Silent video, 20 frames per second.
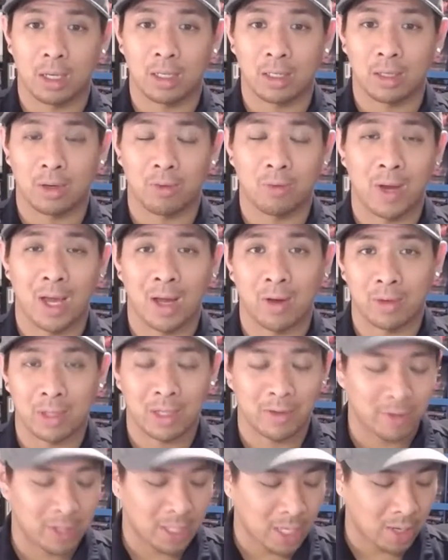around
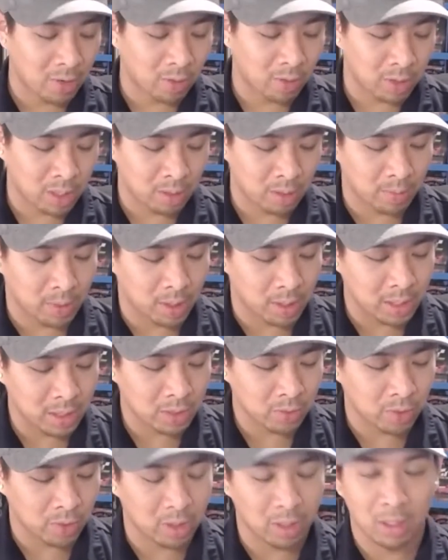every now and then, but
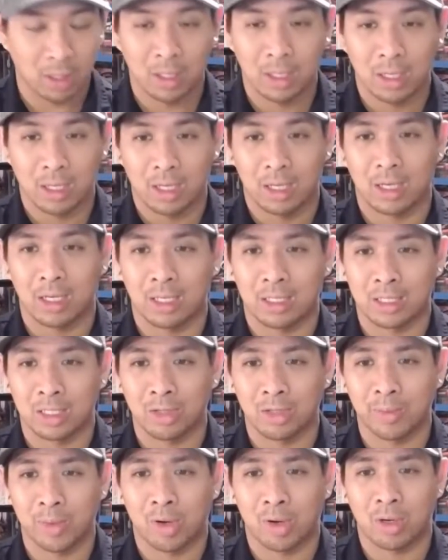this one is a
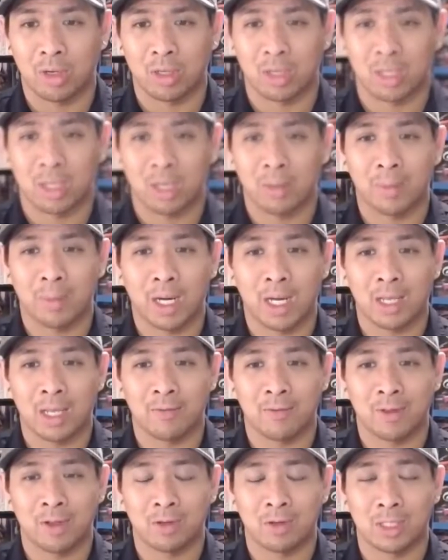little bit harder to come by,
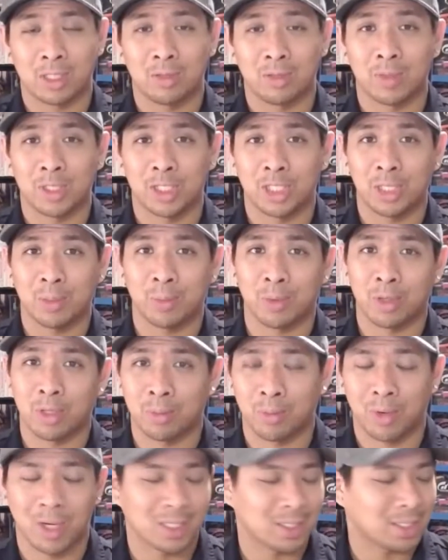even though it's a little bit cheaper
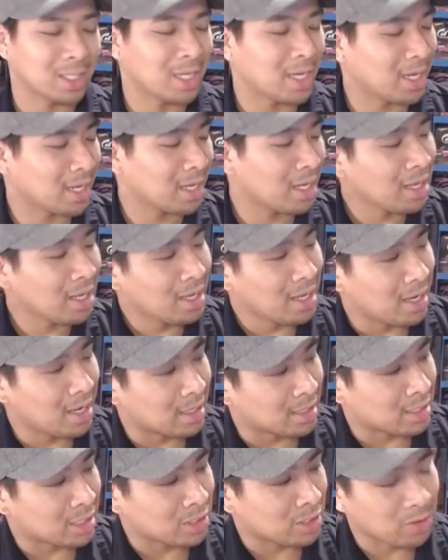in price tag.
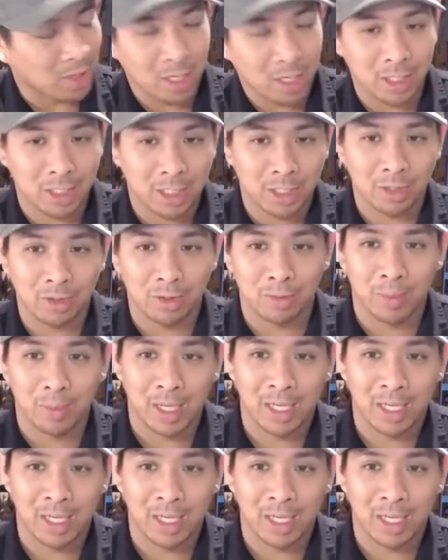It's Strider 2 by